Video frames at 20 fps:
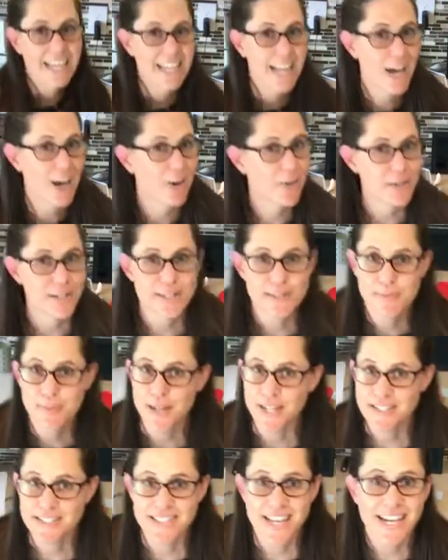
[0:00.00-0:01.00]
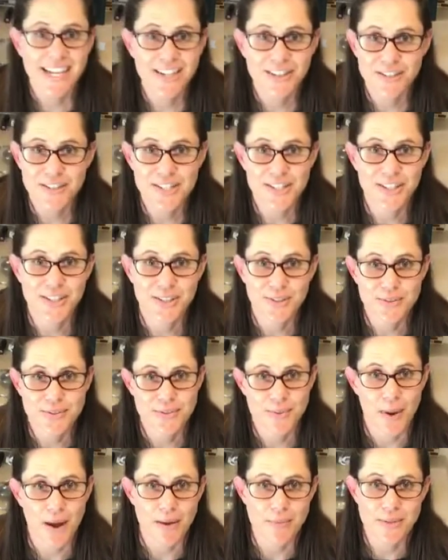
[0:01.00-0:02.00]
now it's been a second or two,
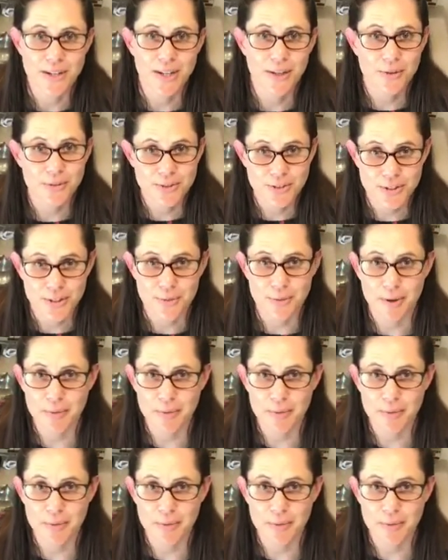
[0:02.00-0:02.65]
so I'm going to go stir my